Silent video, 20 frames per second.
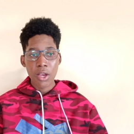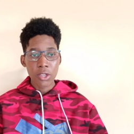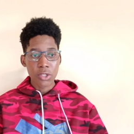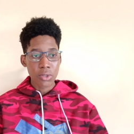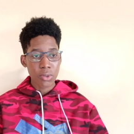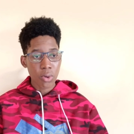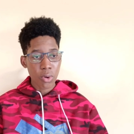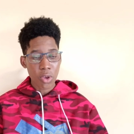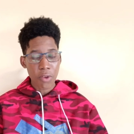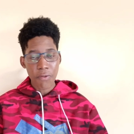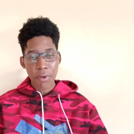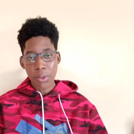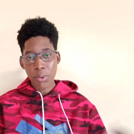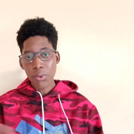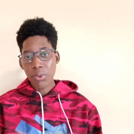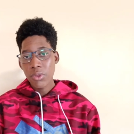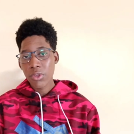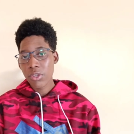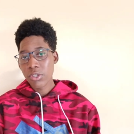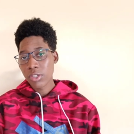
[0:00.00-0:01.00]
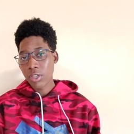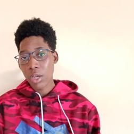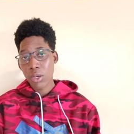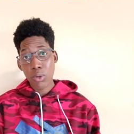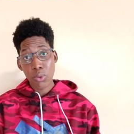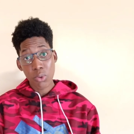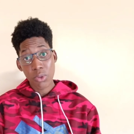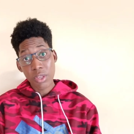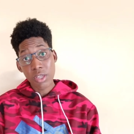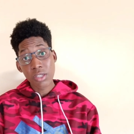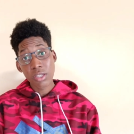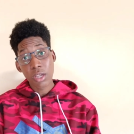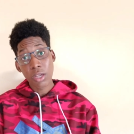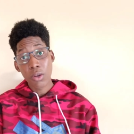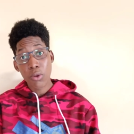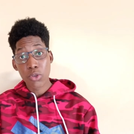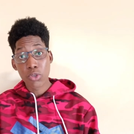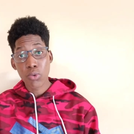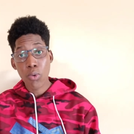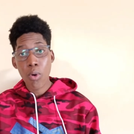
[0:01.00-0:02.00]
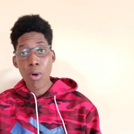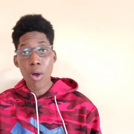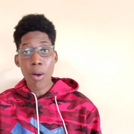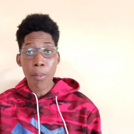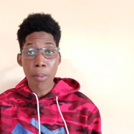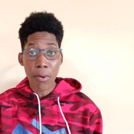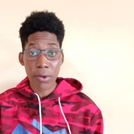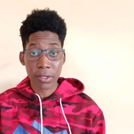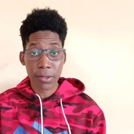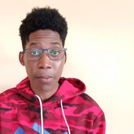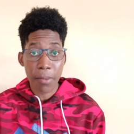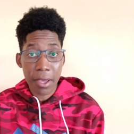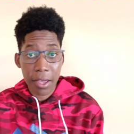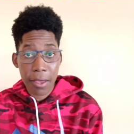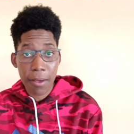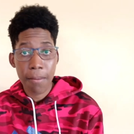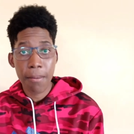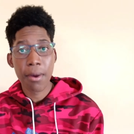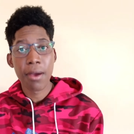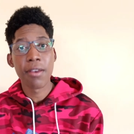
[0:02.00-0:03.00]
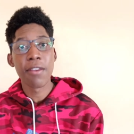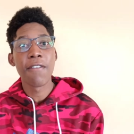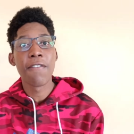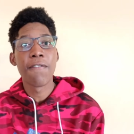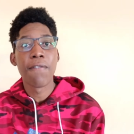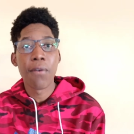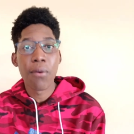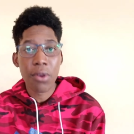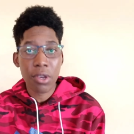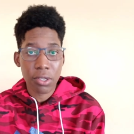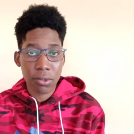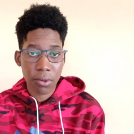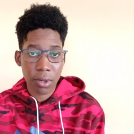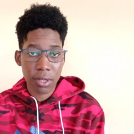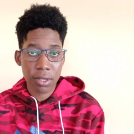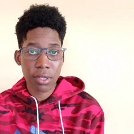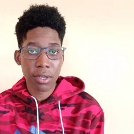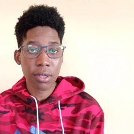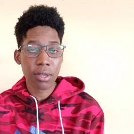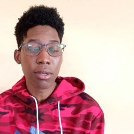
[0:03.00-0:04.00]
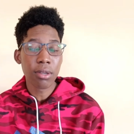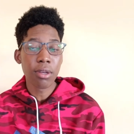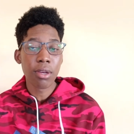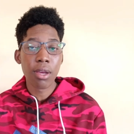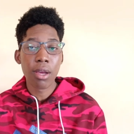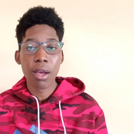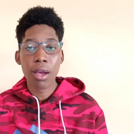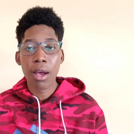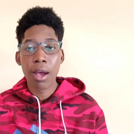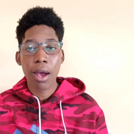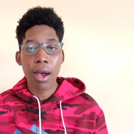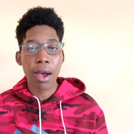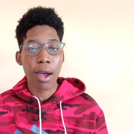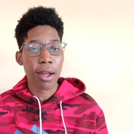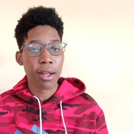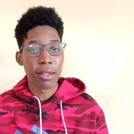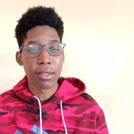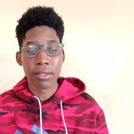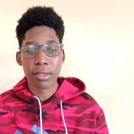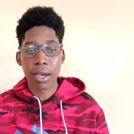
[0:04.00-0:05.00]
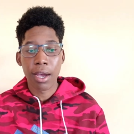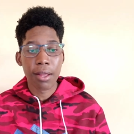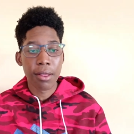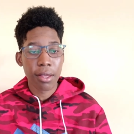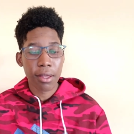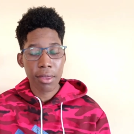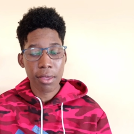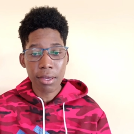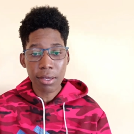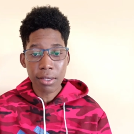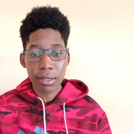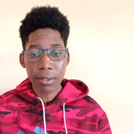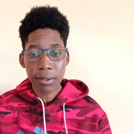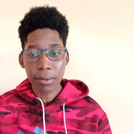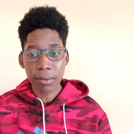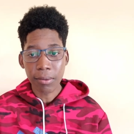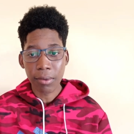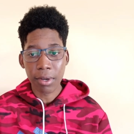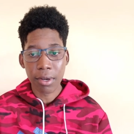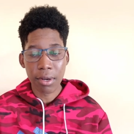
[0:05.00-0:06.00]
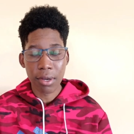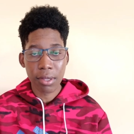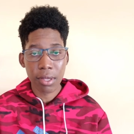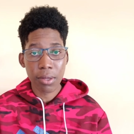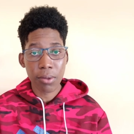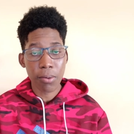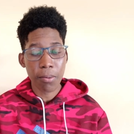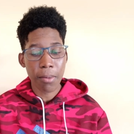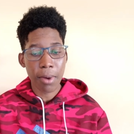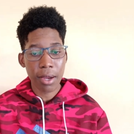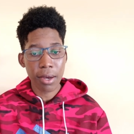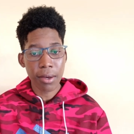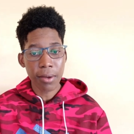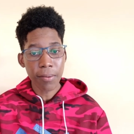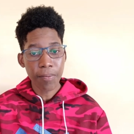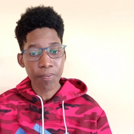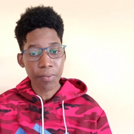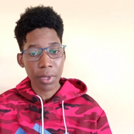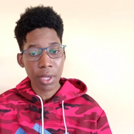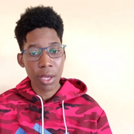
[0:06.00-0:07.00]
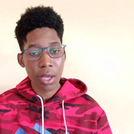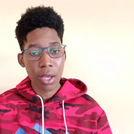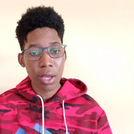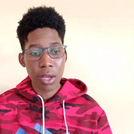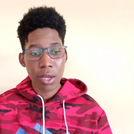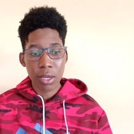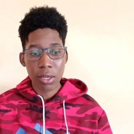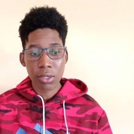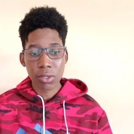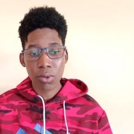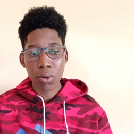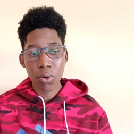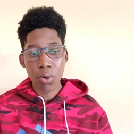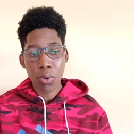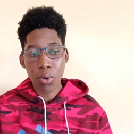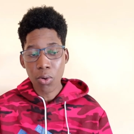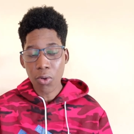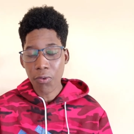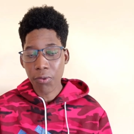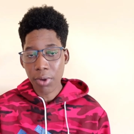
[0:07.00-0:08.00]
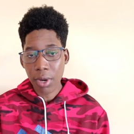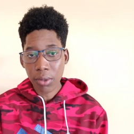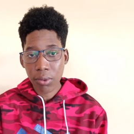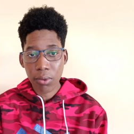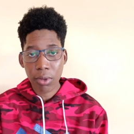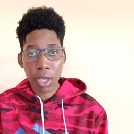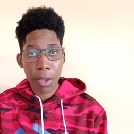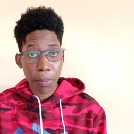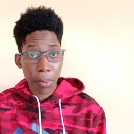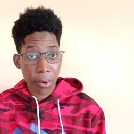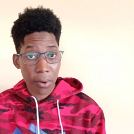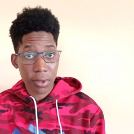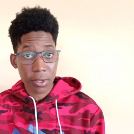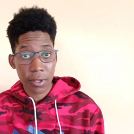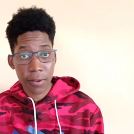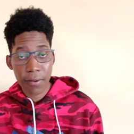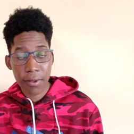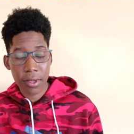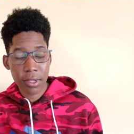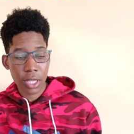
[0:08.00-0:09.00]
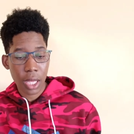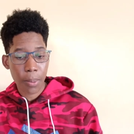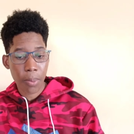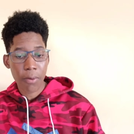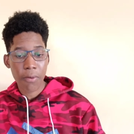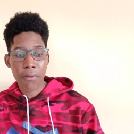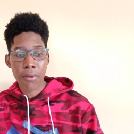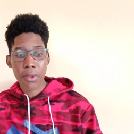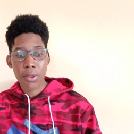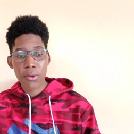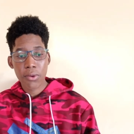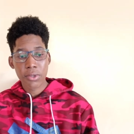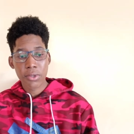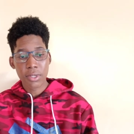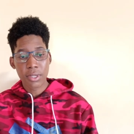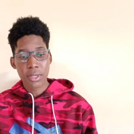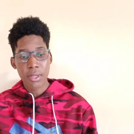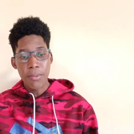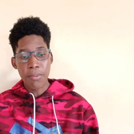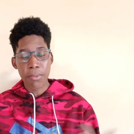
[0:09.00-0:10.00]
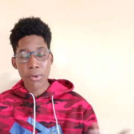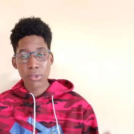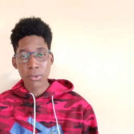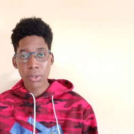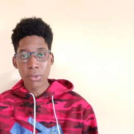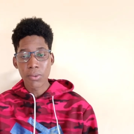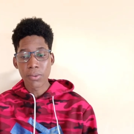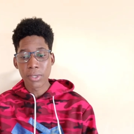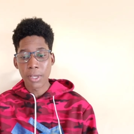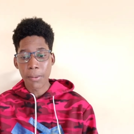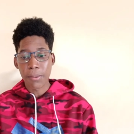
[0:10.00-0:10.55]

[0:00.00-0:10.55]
So if you're new to this channel, this channel is all about making money, forex trading, and other things related to money. So if you'd like to keep on receiving this type of videos, be sure to